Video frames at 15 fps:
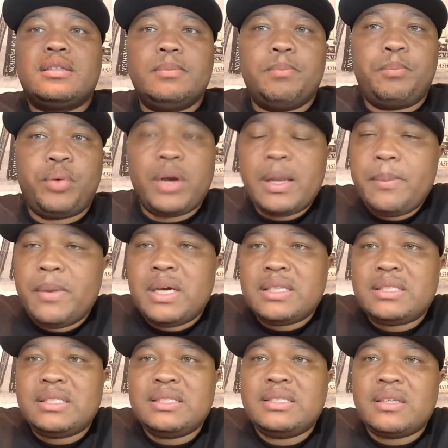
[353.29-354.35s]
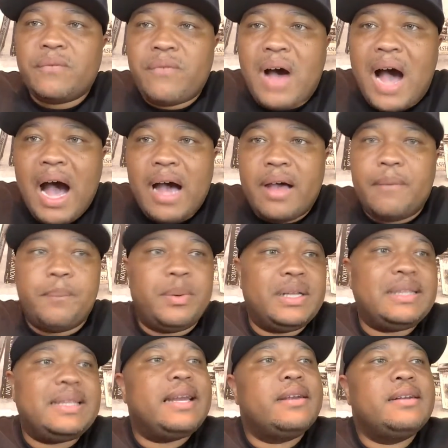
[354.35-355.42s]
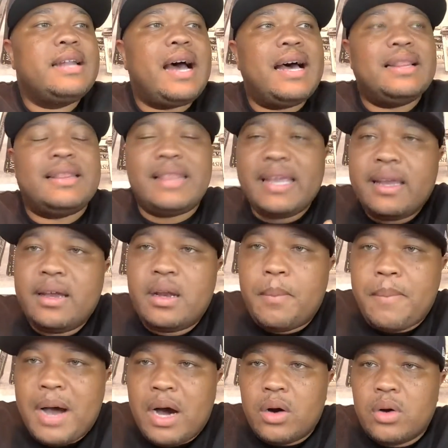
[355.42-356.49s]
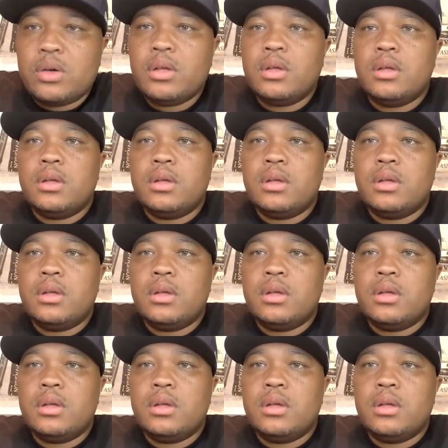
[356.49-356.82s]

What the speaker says: pretty much to survive, but they're not thinking about